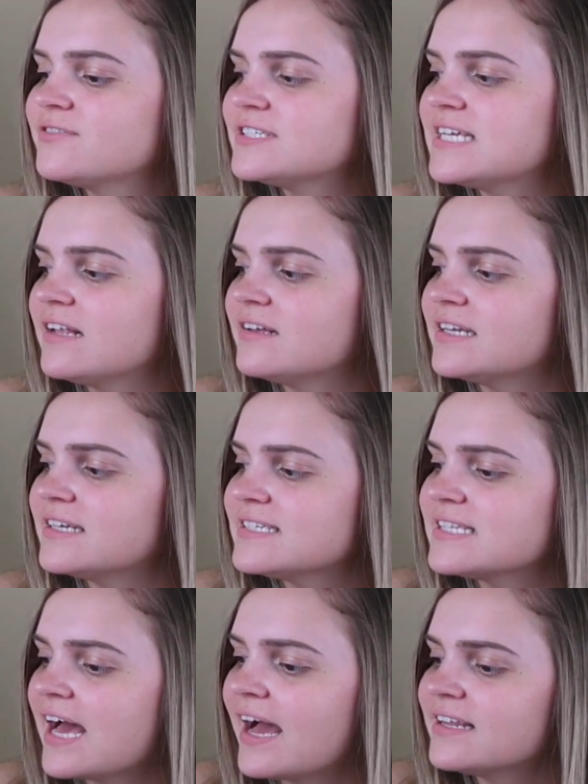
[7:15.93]
telling
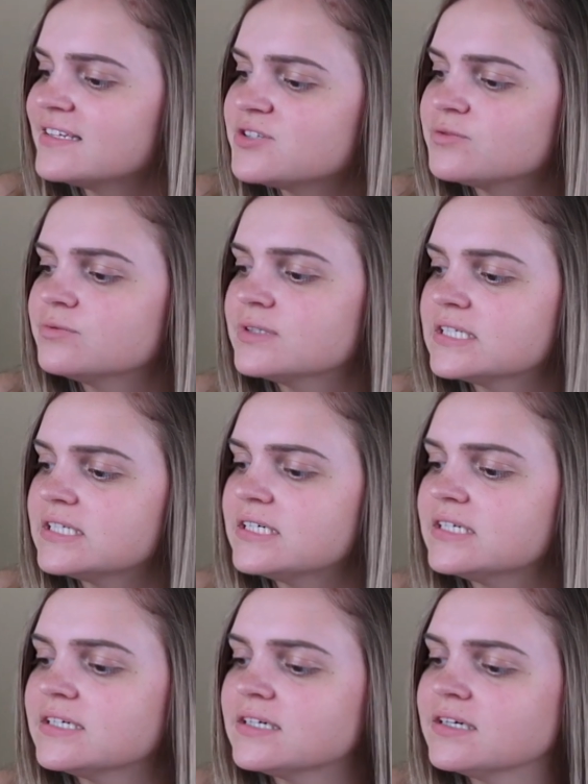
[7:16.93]
us that. That's
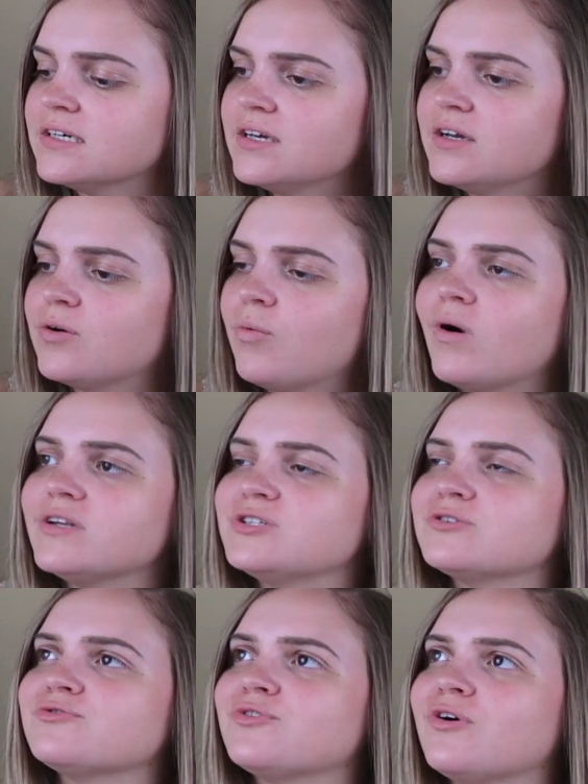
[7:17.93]
really
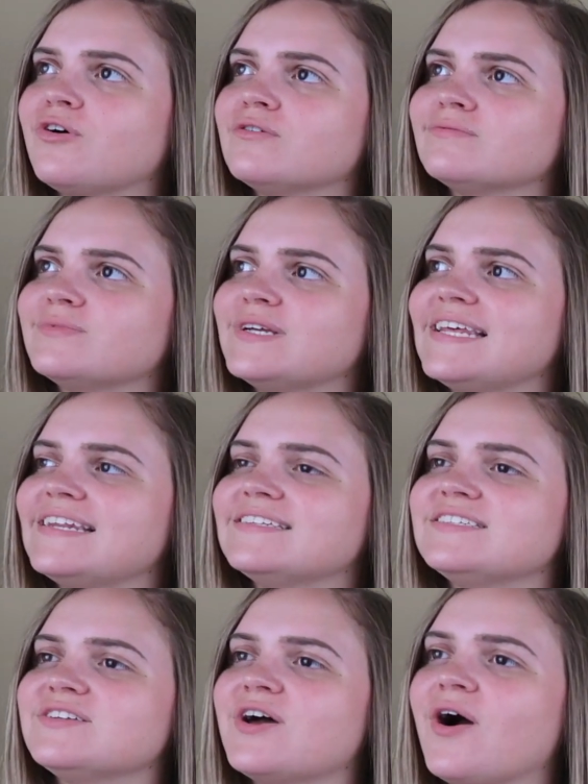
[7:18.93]
wonderful. We
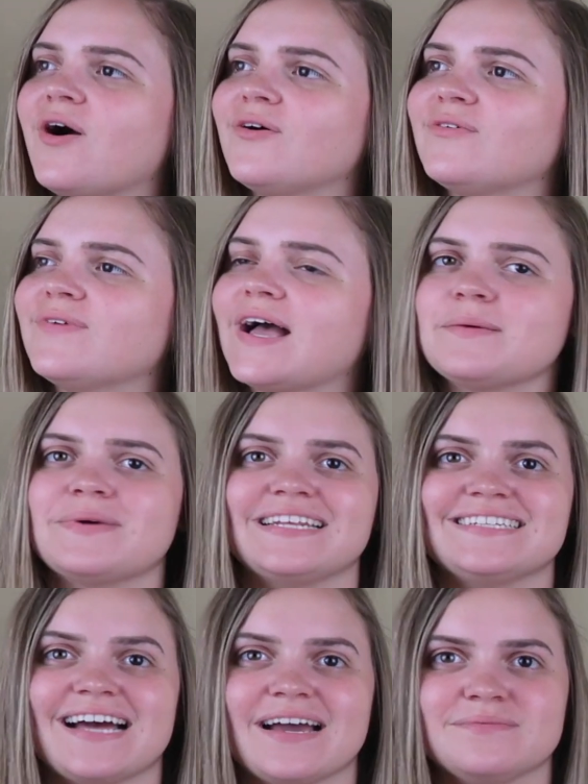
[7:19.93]
needed to know how
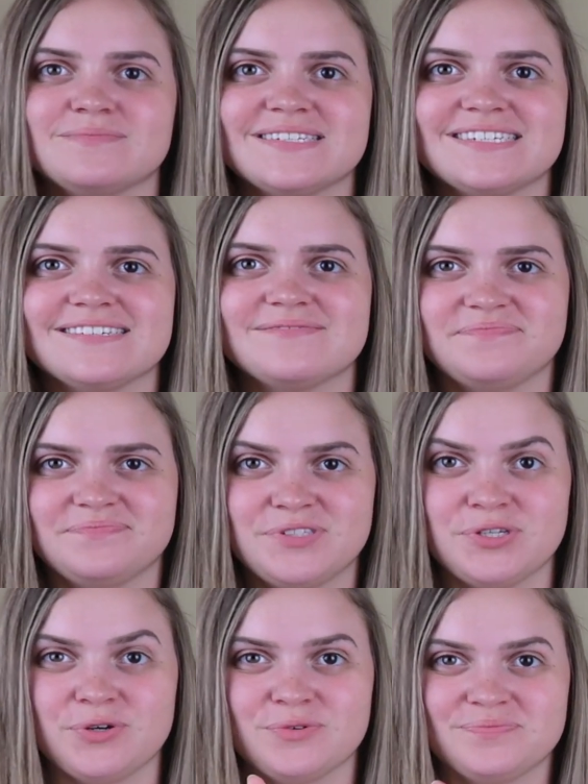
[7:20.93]
many times.
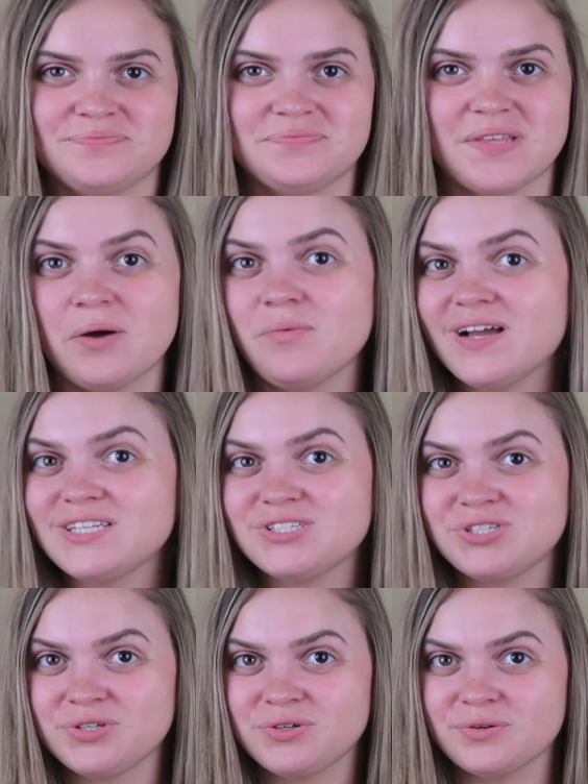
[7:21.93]
2. Not 1,
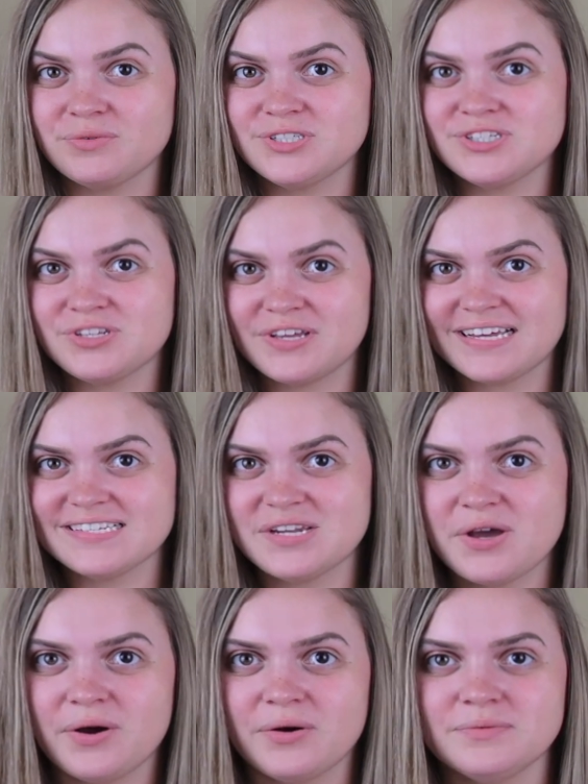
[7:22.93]
2, just so you guys
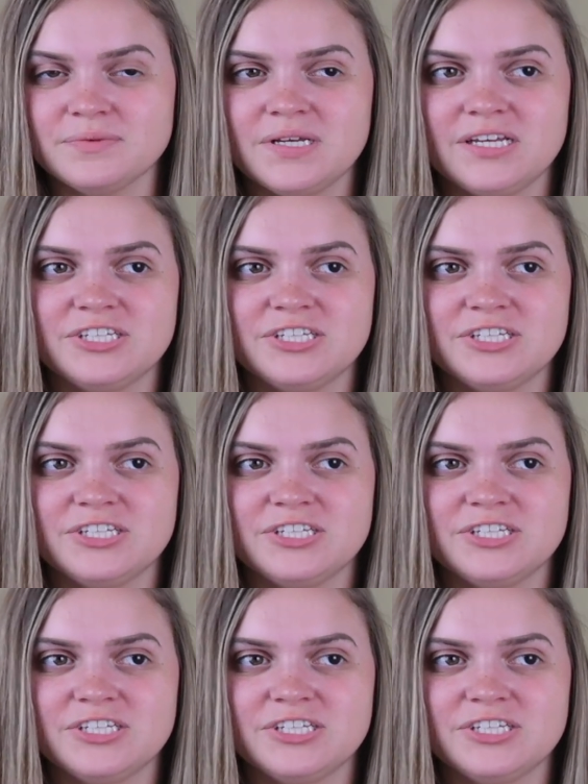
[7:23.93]
know.